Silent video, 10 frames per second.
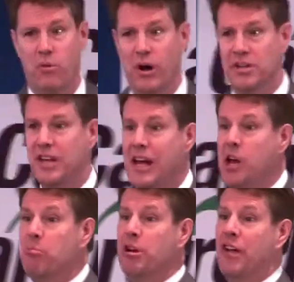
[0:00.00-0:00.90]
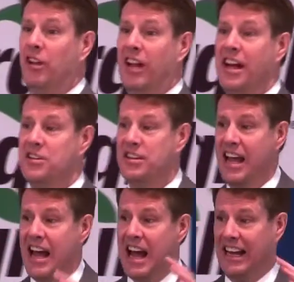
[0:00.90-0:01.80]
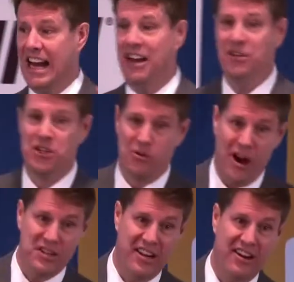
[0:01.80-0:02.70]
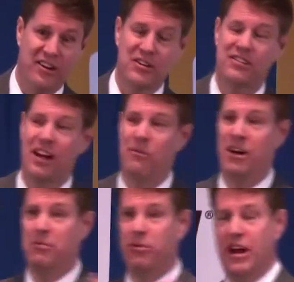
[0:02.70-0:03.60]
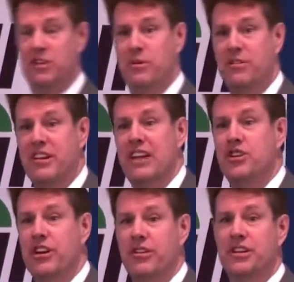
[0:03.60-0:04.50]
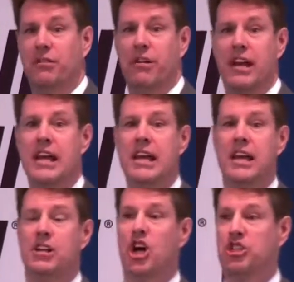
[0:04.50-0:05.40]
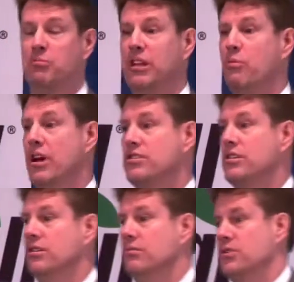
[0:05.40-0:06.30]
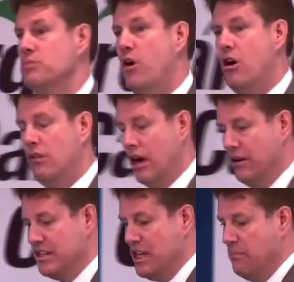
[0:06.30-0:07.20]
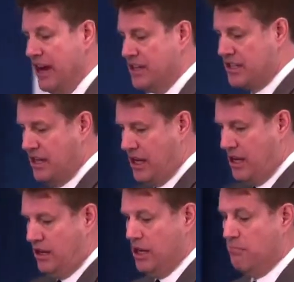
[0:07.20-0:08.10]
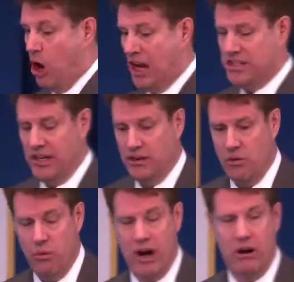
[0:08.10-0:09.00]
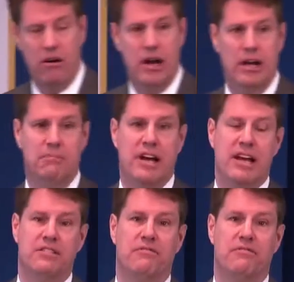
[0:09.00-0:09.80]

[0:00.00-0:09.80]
was, but nonetheless, I got out of those crosshairs. I wound up graduating with an engineering degree and ultimately went to a small R&D base in Boston, where I had the